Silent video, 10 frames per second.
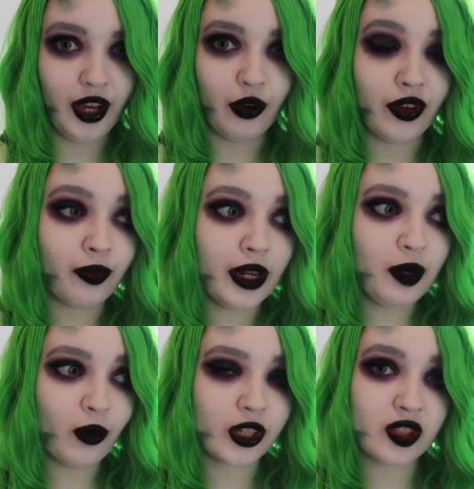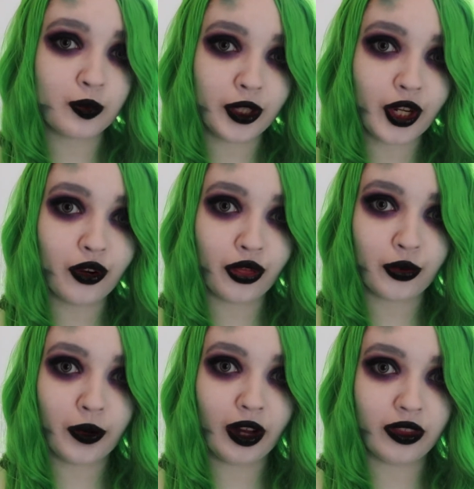with many more sprinkled
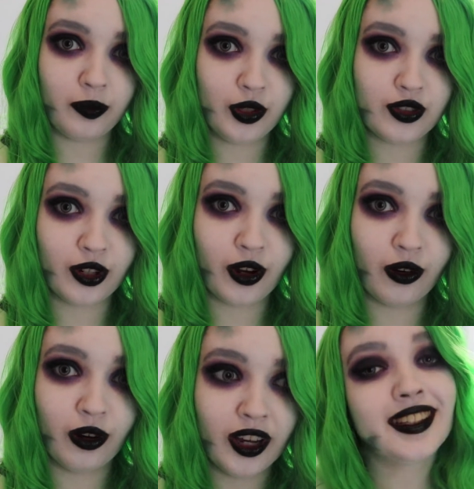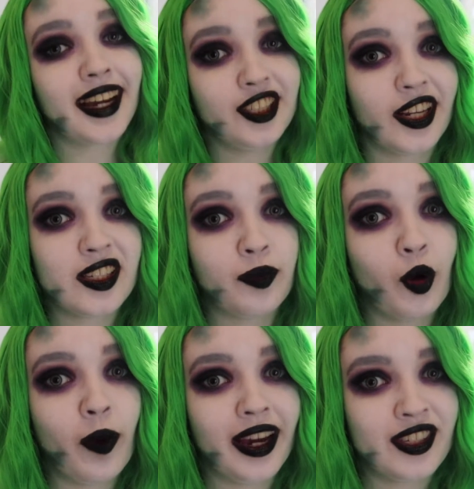throughout the musical, indigestible
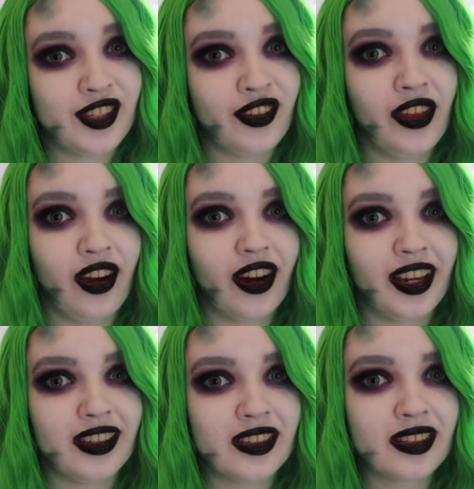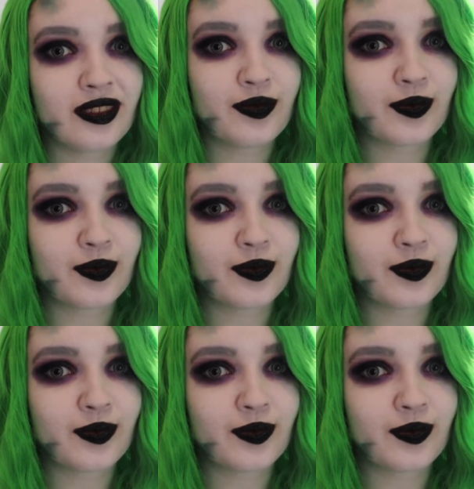bites to the audience.